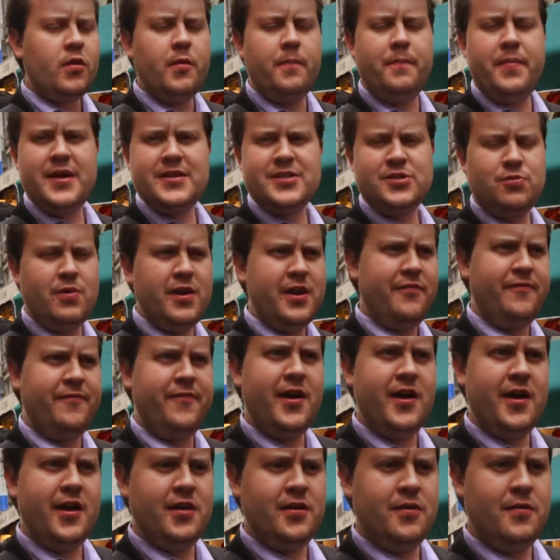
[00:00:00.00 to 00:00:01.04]
The best way to
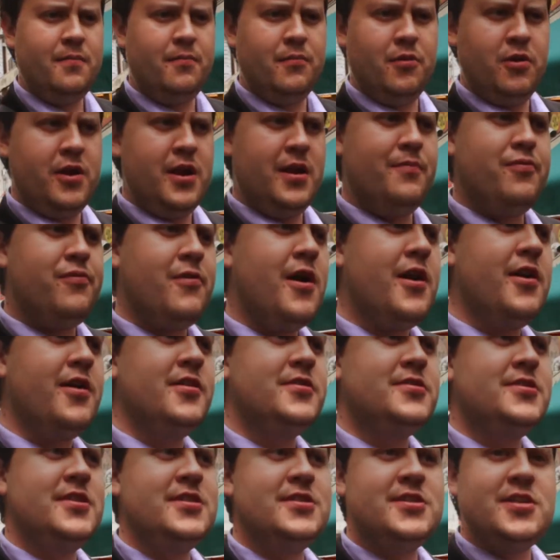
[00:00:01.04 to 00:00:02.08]
find marine
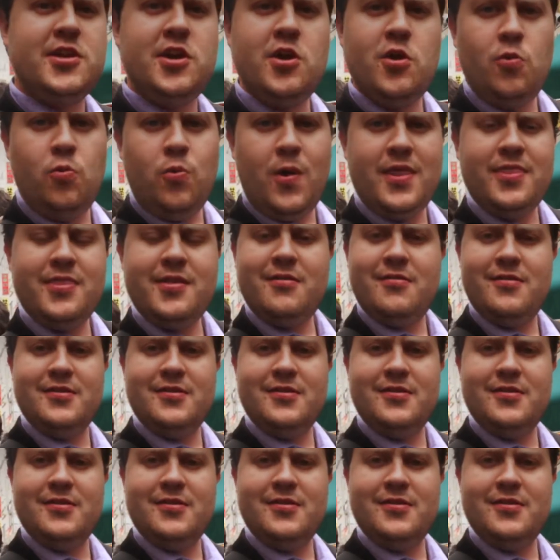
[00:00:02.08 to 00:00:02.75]
products is to know when